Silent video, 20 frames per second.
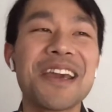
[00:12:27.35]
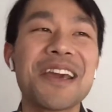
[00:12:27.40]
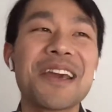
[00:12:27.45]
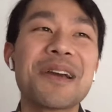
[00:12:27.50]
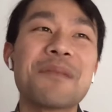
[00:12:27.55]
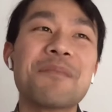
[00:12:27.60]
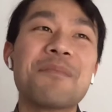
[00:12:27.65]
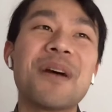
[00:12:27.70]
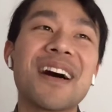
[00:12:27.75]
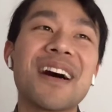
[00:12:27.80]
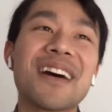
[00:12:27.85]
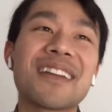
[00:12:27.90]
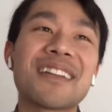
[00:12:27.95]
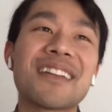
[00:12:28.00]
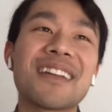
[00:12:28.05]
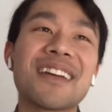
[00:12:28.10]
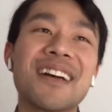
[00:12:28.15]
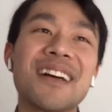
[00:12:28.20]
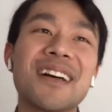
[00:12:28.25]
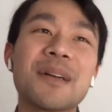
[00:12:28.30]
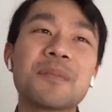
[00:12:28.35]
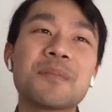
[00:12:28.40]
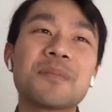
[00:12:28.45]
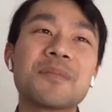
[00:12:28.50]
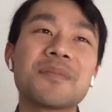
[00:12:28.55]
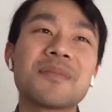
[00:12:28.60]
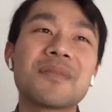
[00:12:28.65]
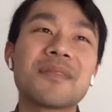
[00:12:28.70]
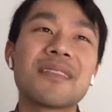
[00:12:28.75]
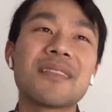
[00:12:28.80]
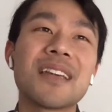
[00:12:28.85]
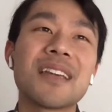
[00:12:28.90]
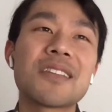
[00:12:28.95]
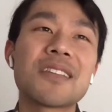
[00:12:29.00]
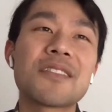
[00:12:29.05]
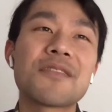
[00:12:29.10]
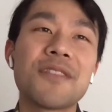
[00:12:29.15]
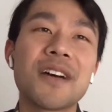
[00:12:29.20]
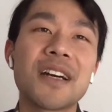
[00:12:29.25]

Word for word: Yeah. But it's